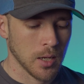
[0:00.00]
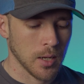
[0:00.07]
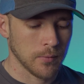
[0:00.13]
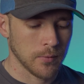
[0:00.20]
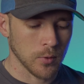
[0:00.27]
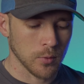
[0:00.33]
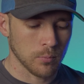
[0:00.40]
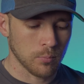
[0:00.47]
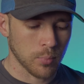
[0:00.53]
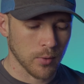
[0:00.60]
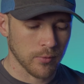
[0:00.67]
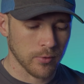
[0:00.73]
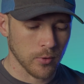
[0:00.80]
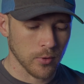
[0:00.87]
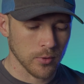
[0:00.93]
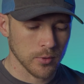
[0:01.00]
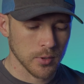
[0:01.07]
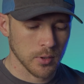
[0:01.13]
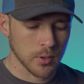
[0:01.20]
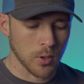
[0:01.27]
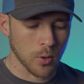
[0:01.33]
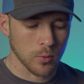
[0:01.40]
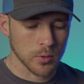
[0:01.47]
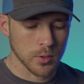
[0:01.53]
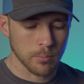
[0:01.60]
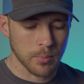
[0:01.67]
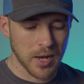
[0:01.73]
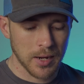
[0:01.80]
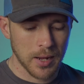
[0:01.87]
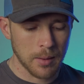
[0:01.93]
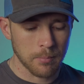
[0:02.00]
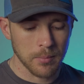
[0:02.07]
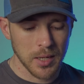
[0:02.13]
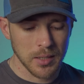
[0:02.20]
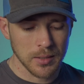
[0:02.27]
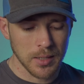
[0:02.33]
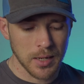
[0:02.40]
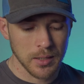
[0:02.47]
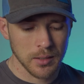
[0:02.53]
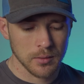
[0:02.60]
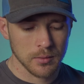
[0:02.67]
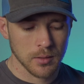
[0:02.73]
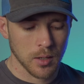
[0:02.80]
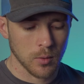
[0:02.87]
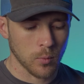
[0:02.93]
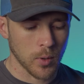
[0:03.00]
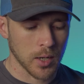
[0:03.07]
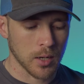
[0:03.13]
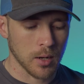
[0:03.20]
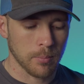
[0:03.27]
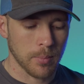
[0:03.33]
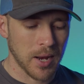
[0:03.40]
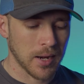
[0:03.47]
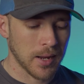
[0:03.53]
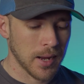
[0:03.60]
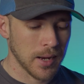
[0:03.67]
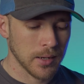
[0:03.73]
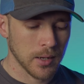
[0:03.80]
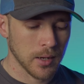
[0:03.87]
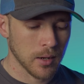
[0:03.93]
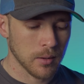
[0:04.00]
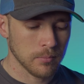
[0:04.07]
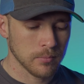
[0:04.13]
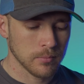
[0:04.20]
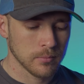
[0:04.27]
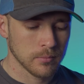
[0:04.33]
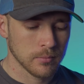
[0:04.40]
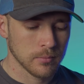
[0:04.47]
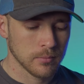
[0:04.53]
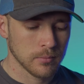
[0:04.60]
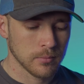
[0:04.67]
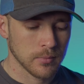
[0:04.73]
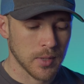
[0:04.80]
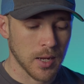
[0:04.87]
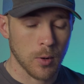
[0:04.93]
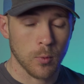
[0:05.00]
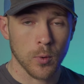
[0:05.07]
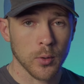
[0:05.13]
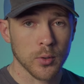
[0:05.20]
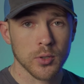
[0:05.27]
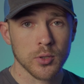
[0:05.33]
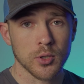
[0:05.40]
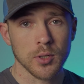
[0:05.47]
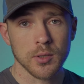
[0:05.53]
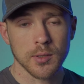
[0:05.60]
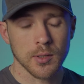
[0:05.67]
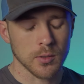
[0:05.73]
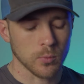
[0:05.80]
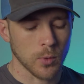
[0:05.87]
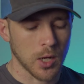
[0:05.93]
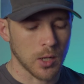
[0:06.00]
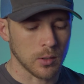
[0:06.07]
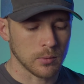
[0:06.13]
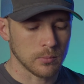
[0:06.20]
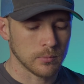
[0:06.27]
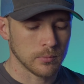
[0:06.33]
If you'd prefer to go to bed at midnight and wake up at eight A M, that works just as well.